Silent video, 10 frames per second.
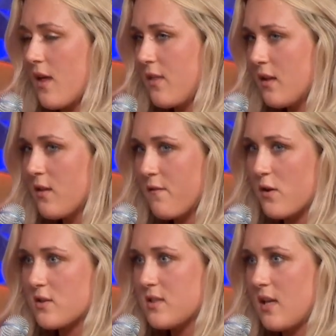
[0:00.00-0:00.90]
I think the
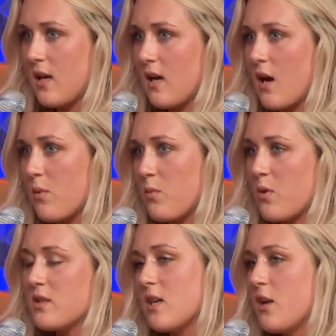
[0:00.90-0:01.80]
first thing I would
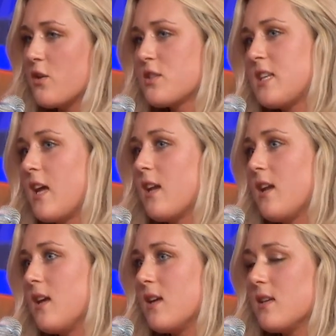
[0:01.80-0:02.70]
want to
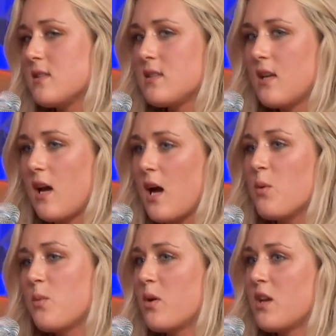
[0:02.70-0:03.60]
understand is I
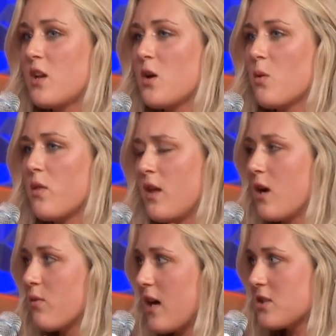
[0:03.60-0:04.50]
would want to know
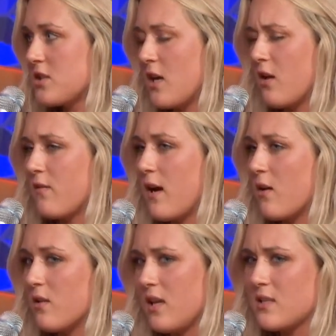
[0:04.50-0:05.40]
their rationale of
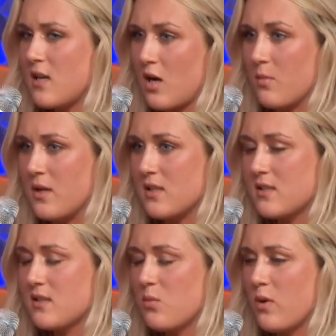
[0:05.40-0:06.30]
how Leah
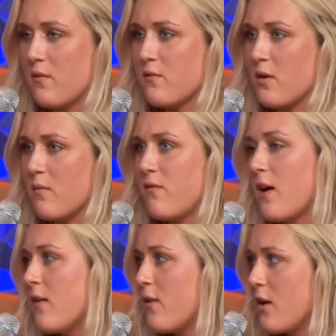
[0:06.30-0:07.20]
Thomas went from
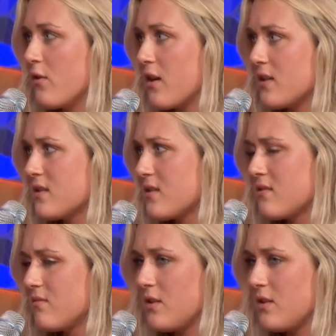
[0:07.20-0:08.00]
500th,